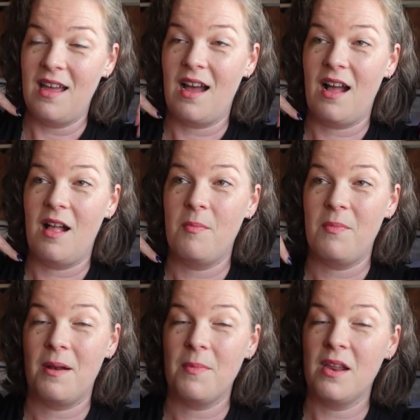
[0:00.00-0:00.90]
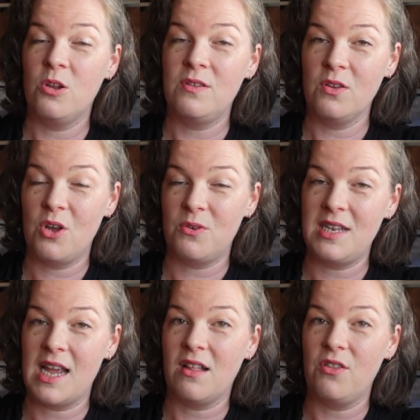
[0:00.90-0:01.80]
But I'm going to go
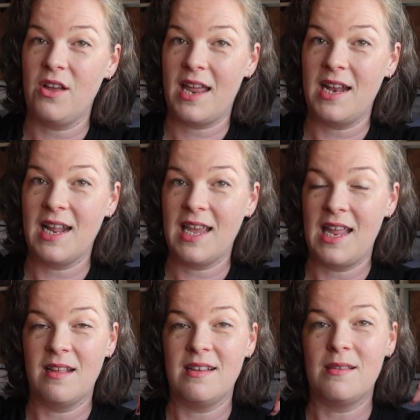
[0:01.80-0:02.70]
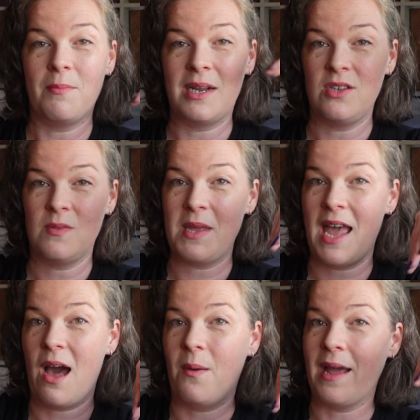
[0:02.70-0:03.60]
take a look at it again, because it might just be
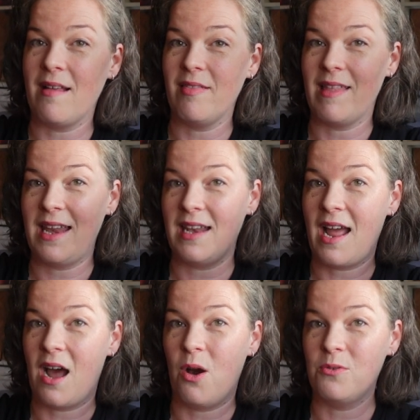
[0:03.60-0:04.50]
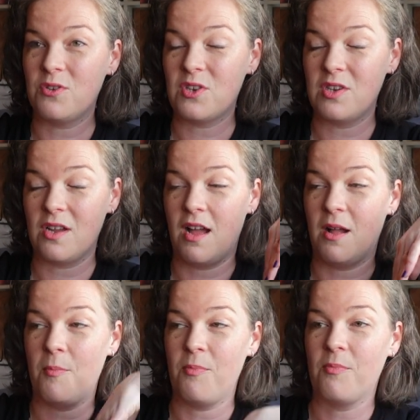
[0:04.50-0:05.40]
how I laid it out
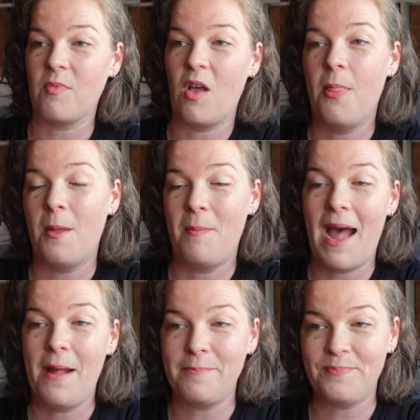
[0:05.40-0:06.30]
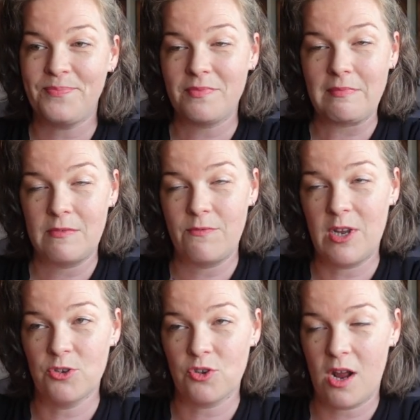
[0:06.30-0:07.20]
on the mat.
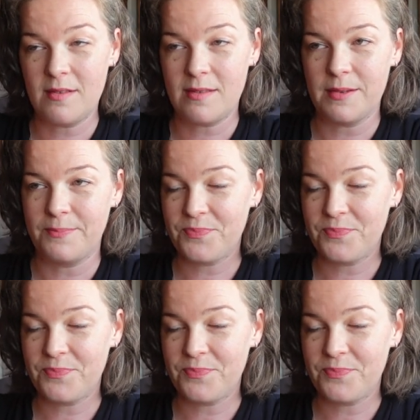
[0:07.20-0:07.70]
Fingers crossed.